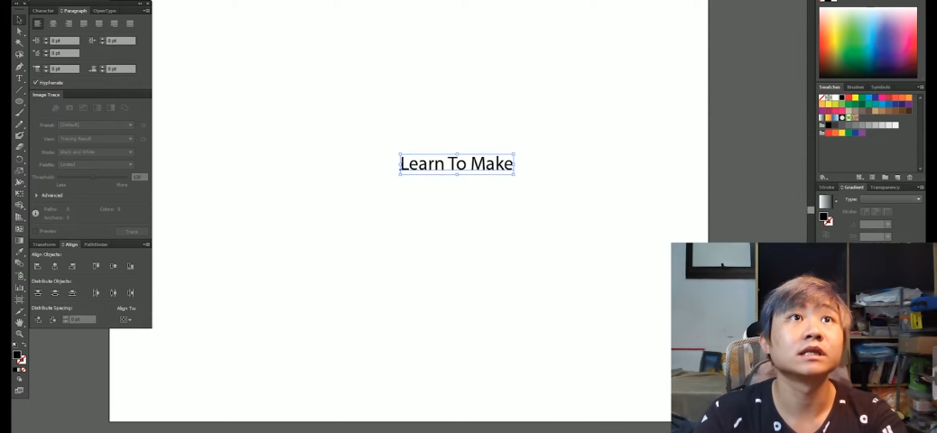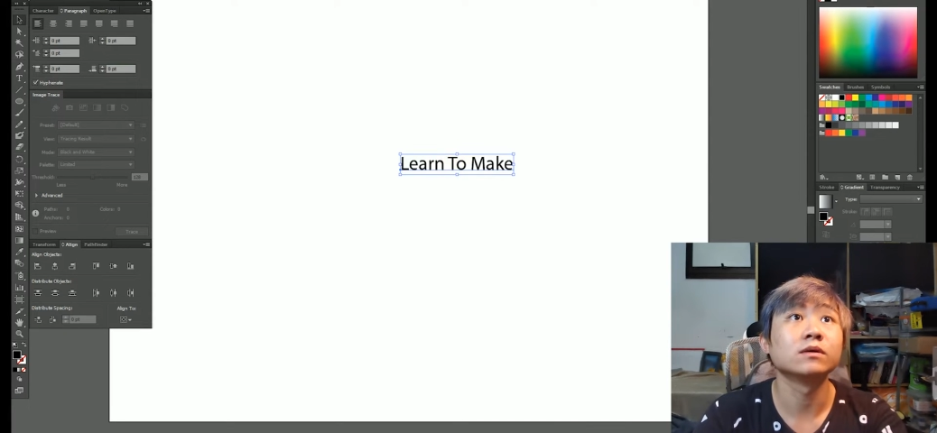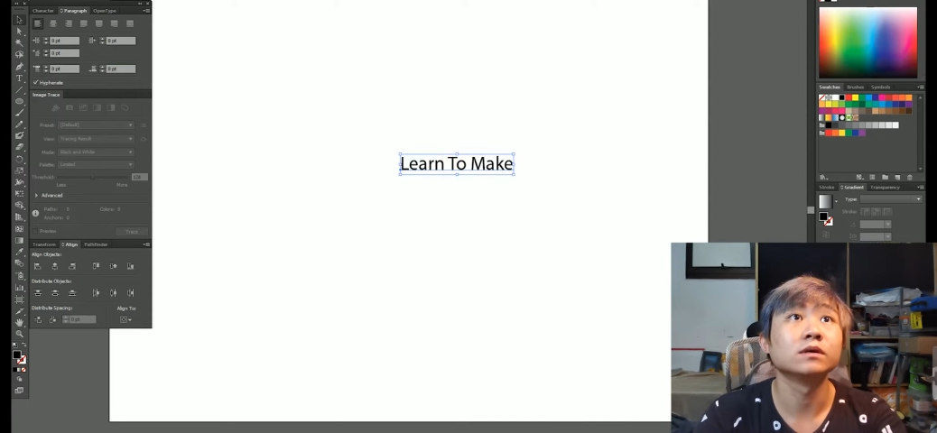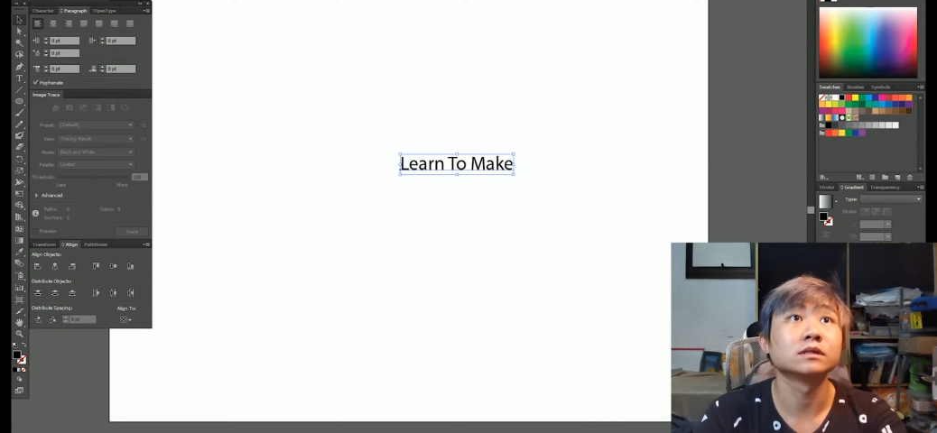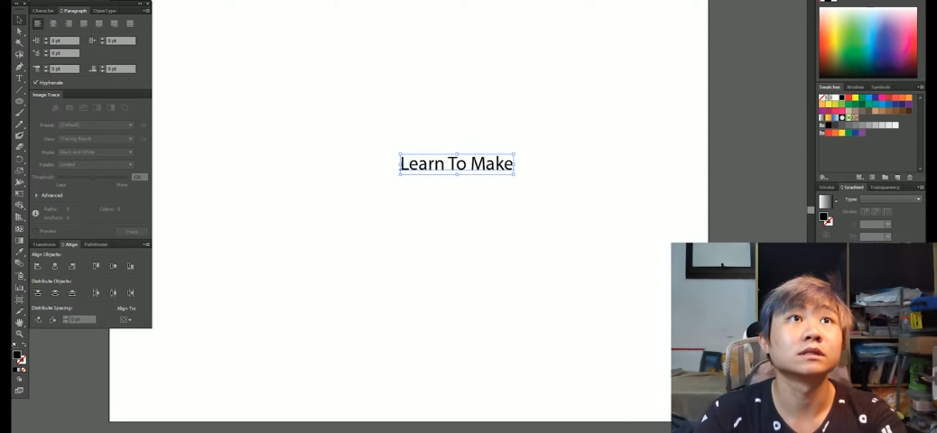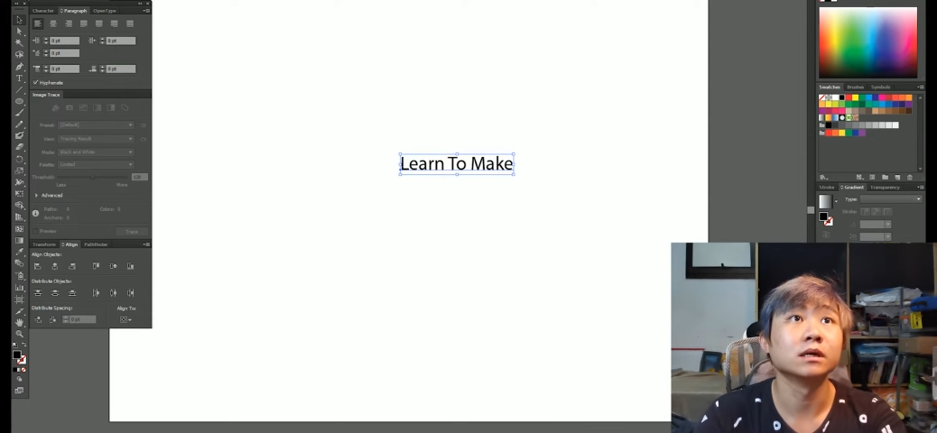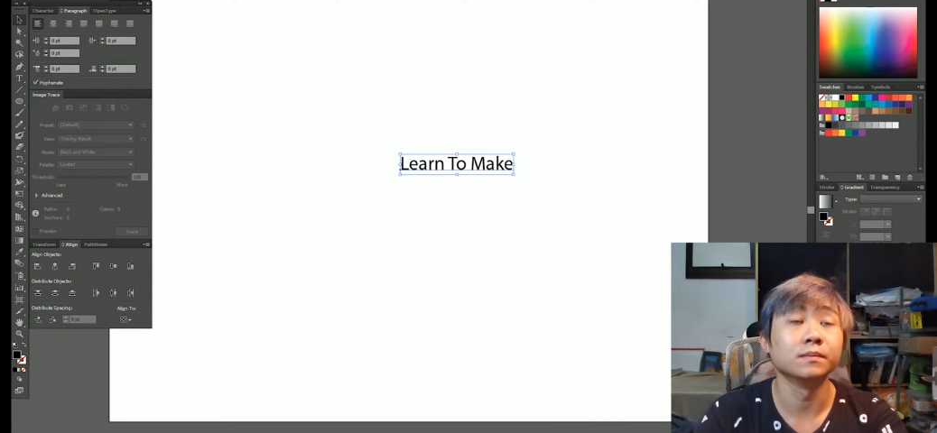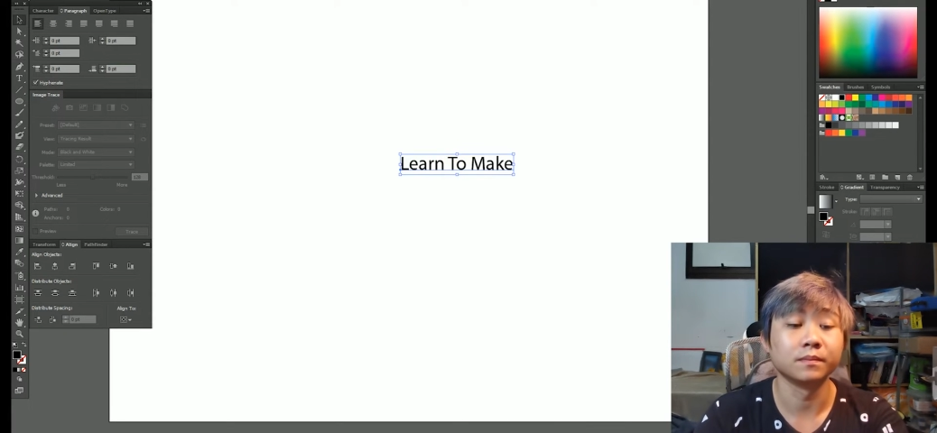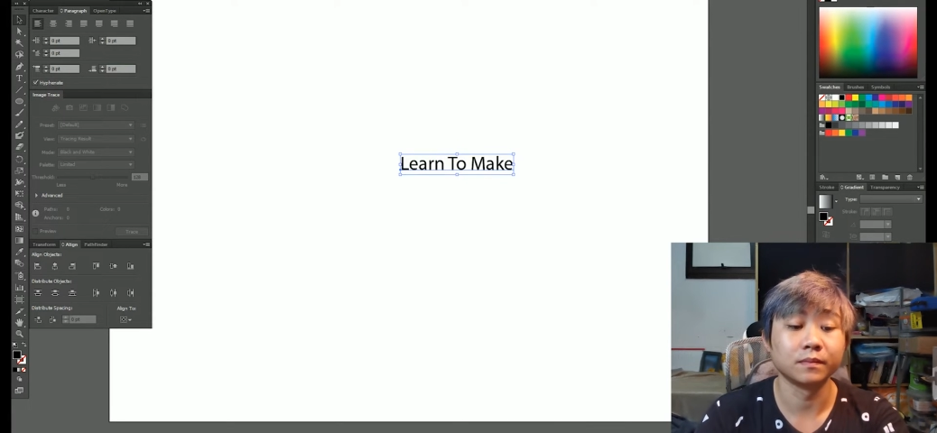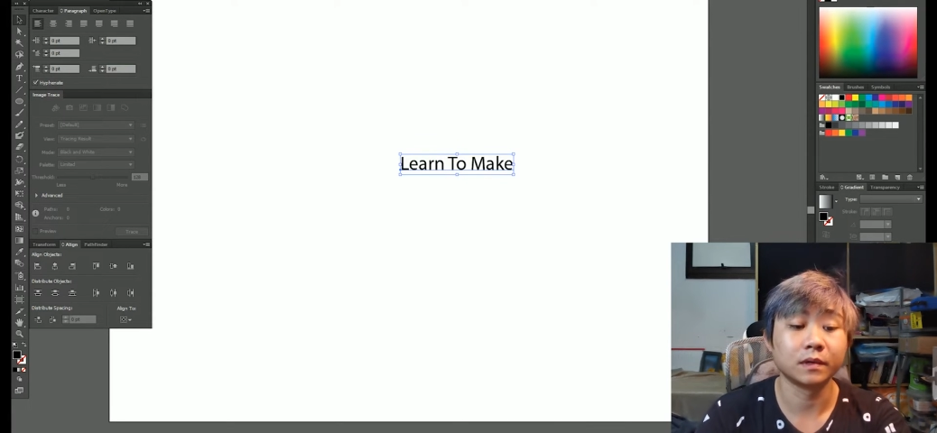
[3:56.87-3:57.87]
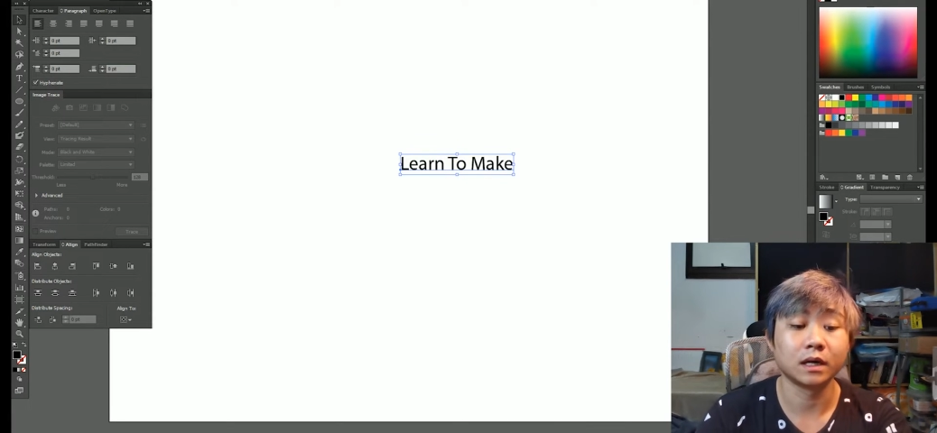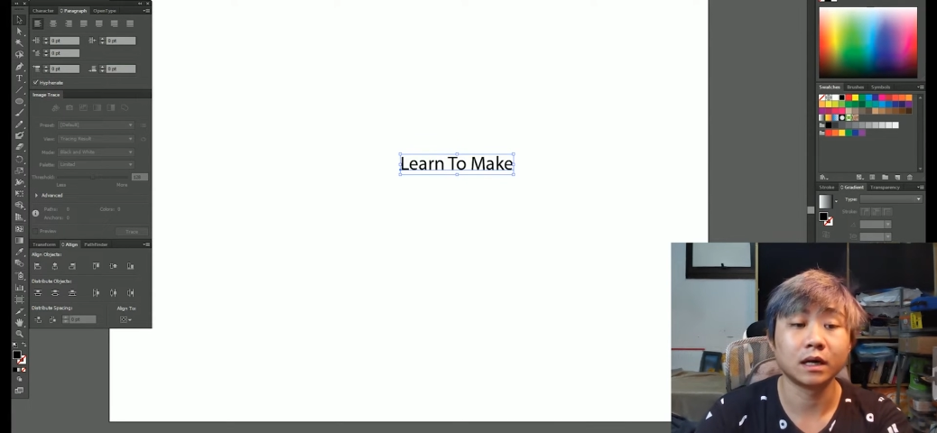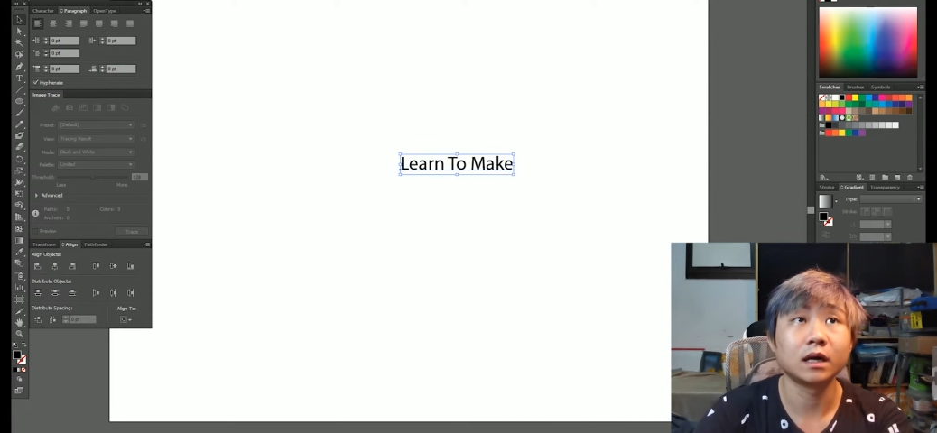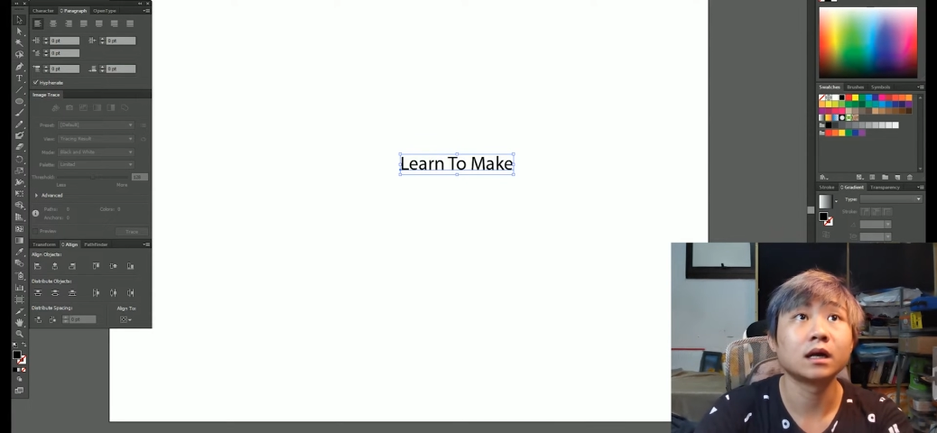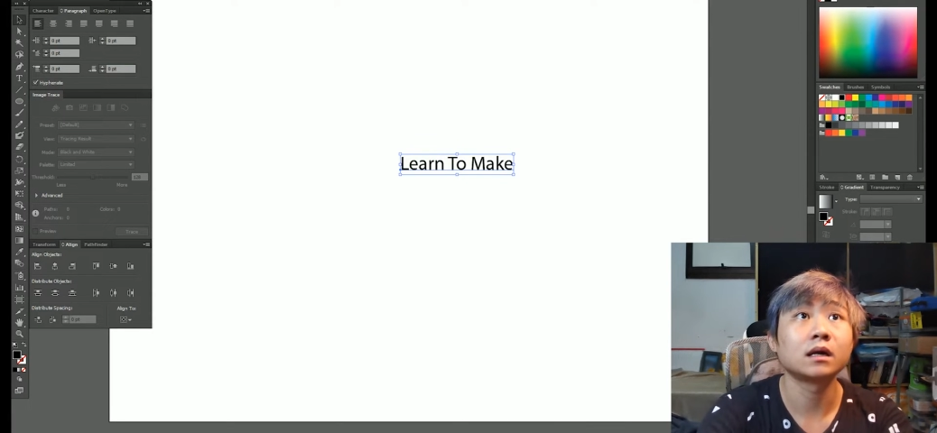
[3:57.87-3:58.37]
now was
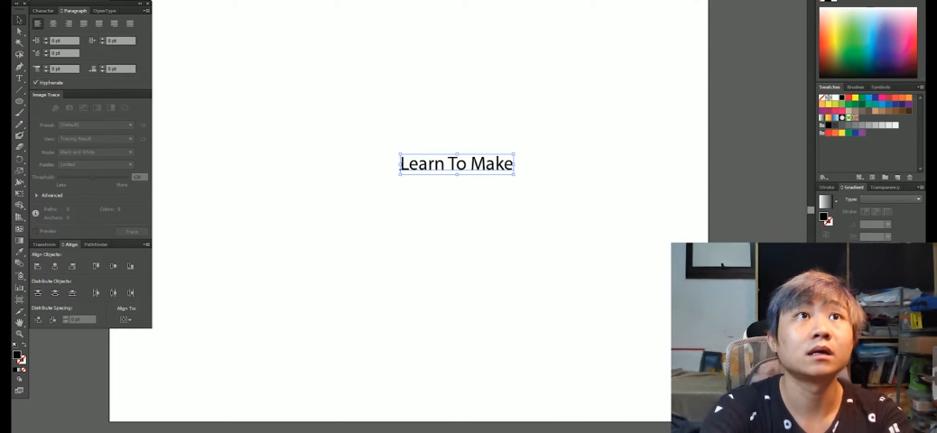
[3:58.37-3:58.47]
R